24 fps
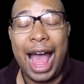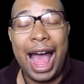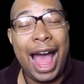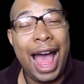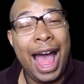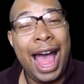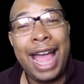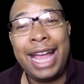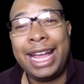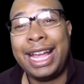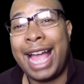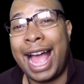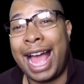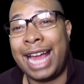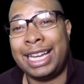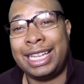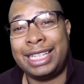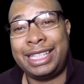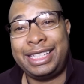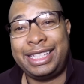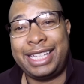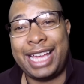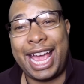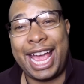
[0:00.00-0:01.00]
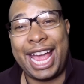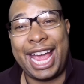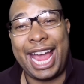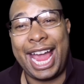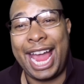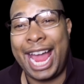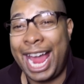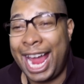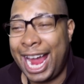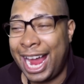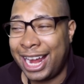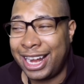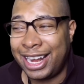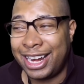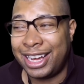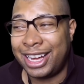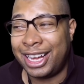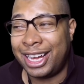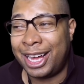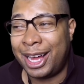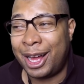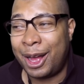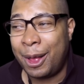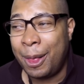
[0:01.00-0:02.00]
I gotta say,
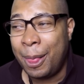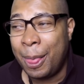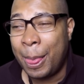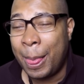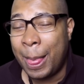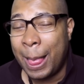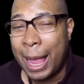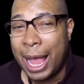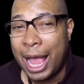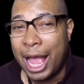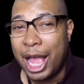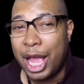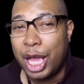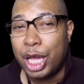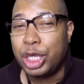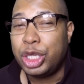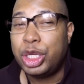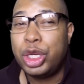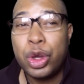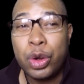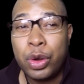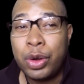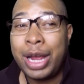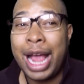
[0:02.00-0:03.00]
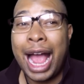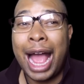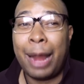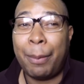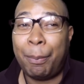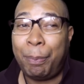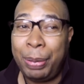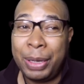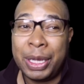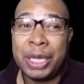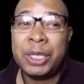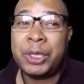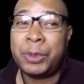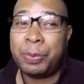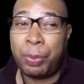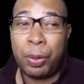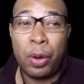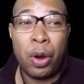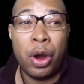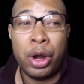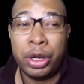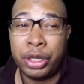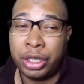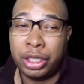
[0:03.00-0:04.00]
Anna, you got piss
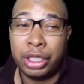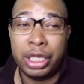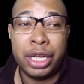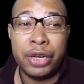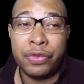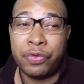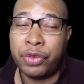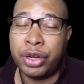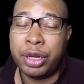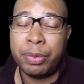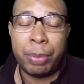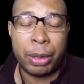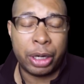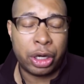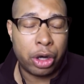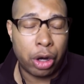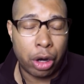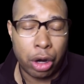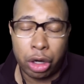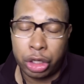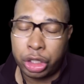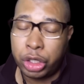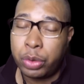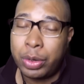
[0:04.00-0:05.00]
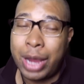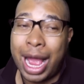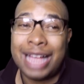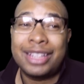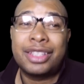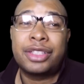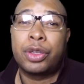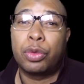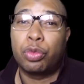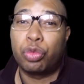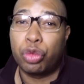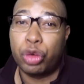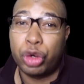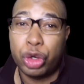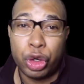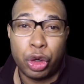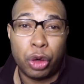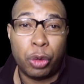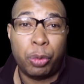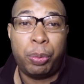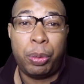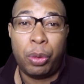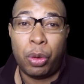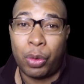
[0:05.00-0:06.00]
poor delivery, but girl, you got some
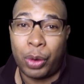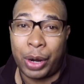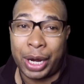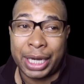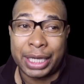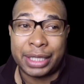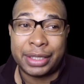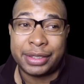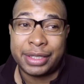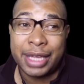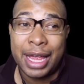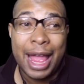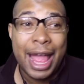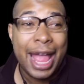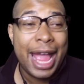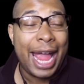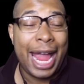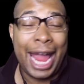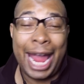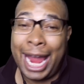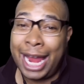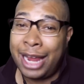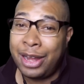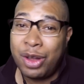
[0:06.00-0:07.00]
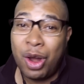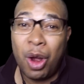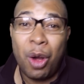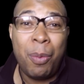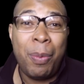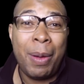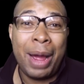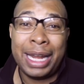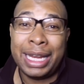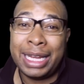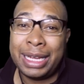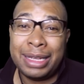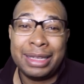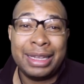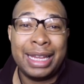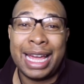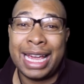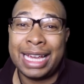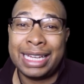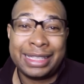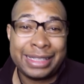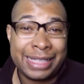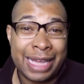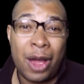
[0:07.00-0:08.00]
real points. Ain't nobody
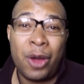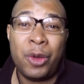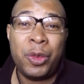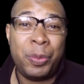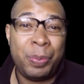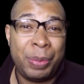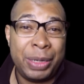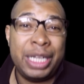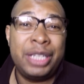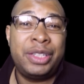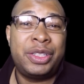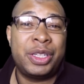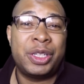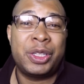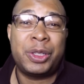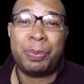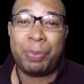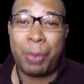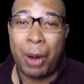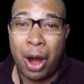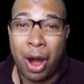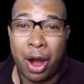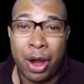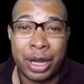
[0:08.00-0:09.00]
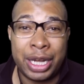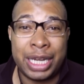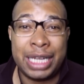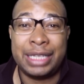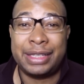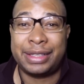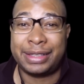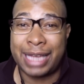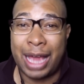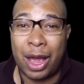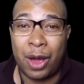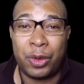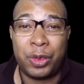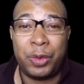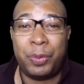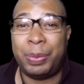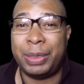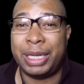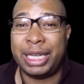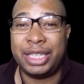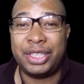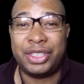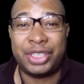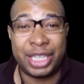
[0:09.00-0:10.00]
like South Beach is party. South
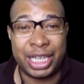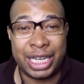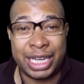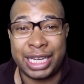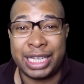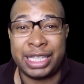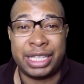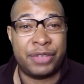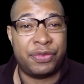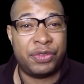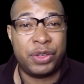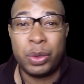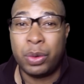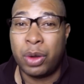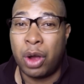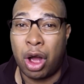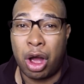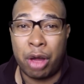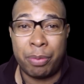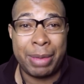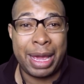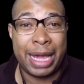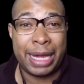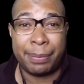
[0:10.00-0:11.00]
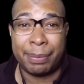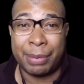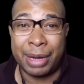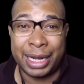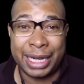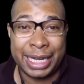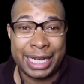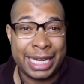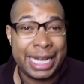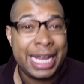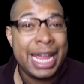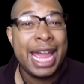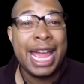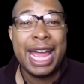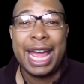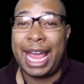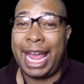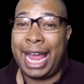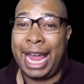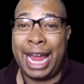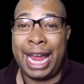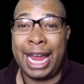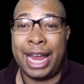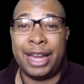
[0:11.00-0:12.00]
Beach is, if you gonna make money
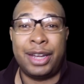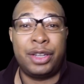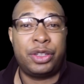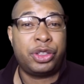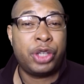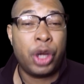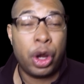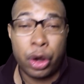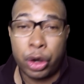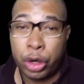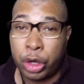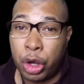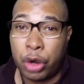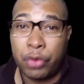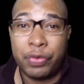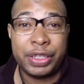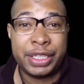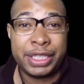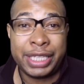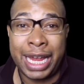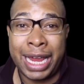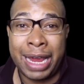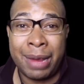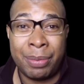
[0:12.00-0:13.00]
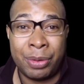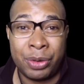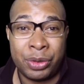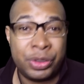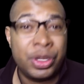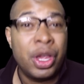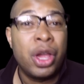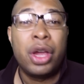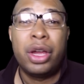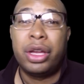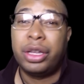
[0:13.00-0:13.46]
and turn over tables,